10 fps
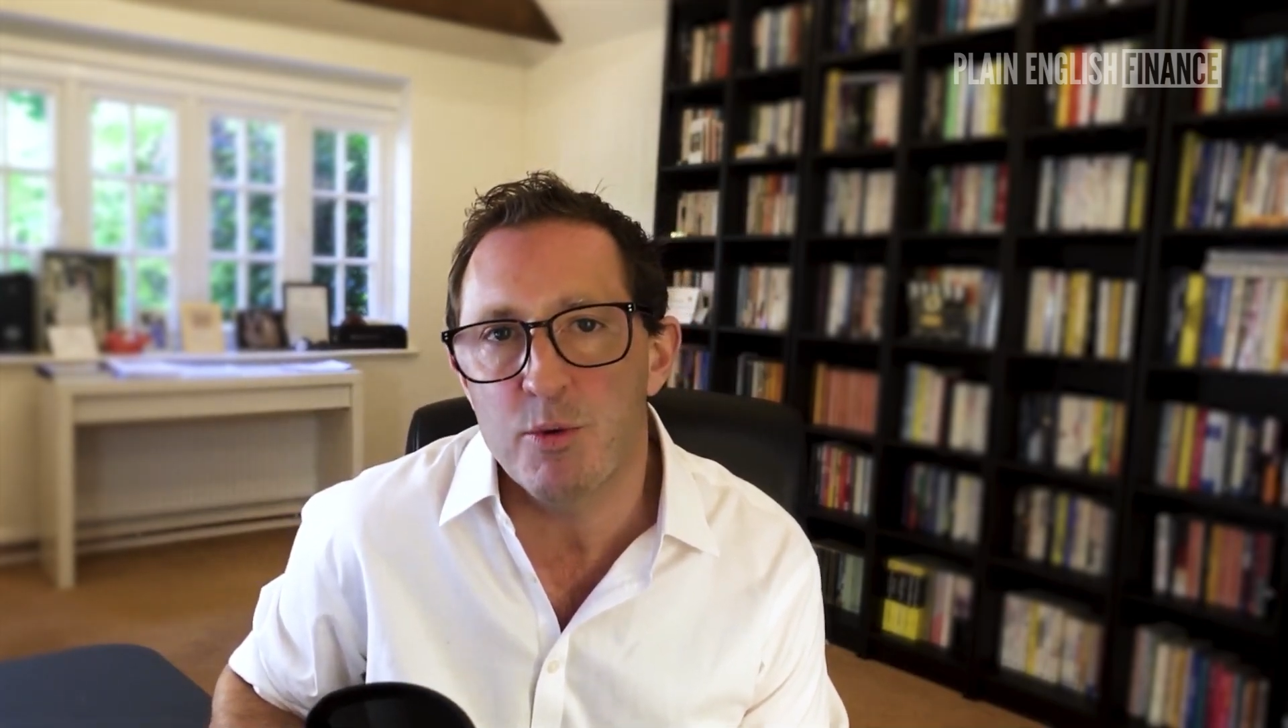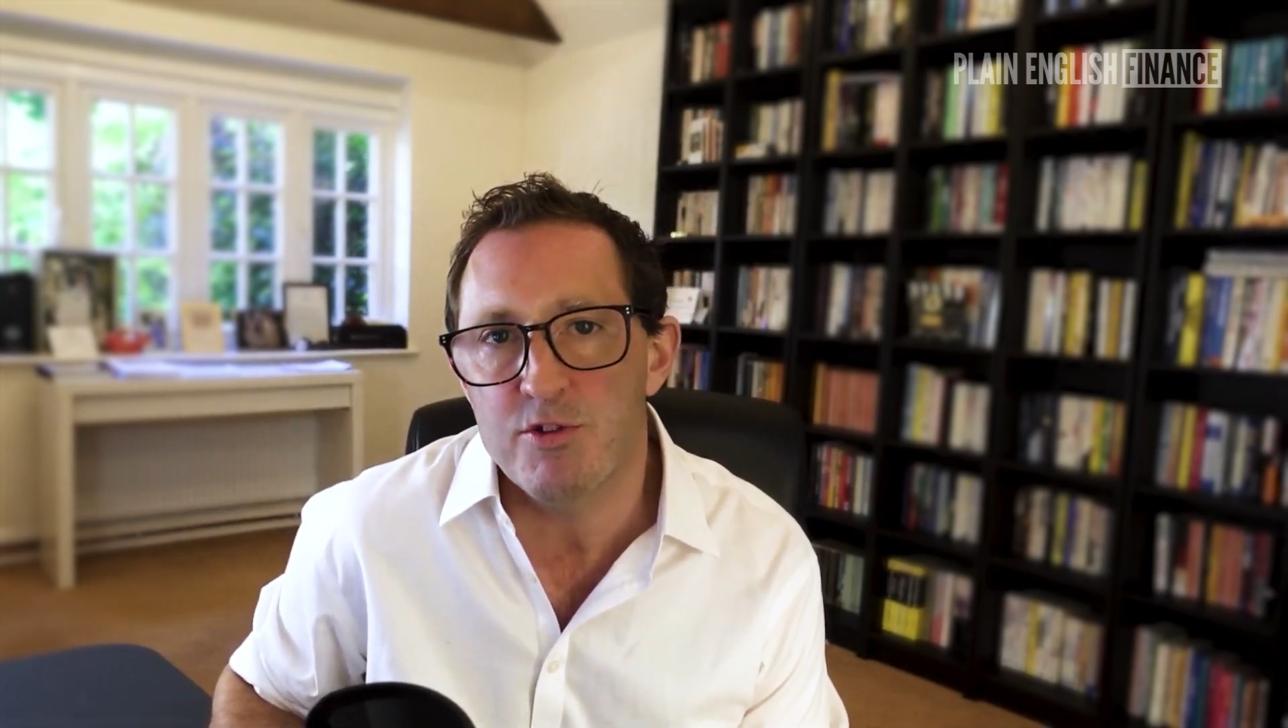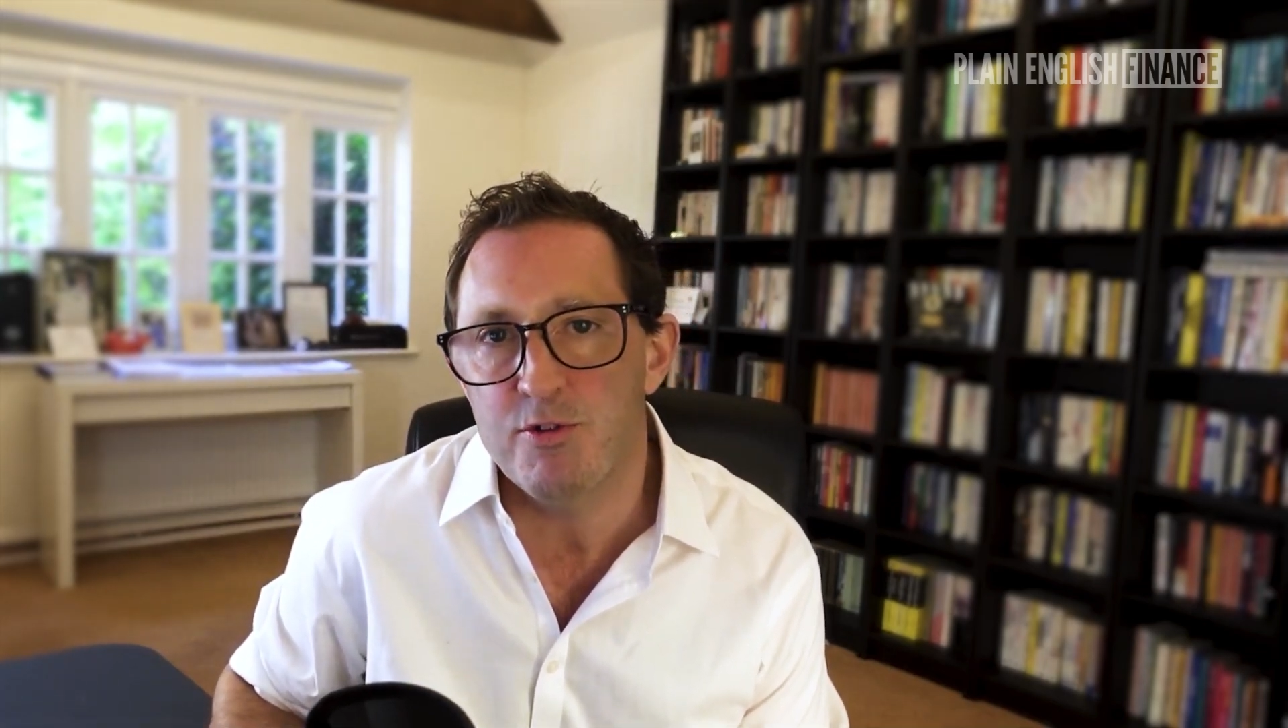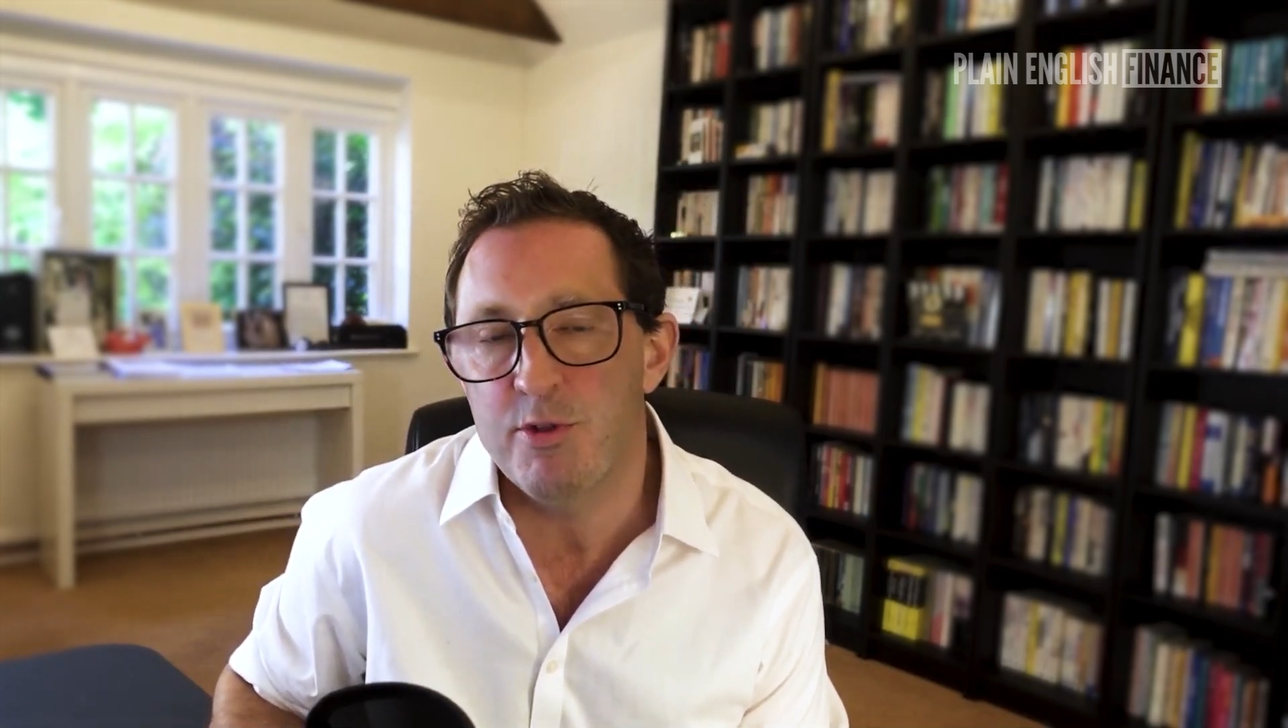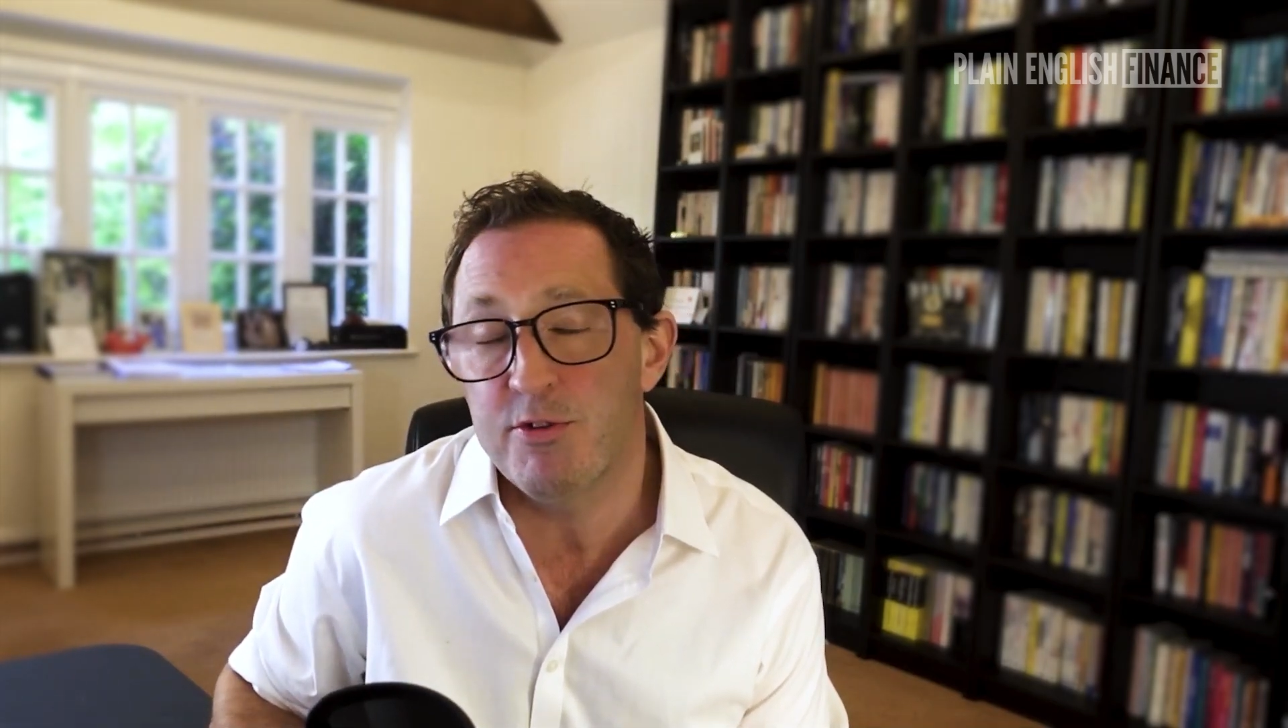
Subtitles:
ones from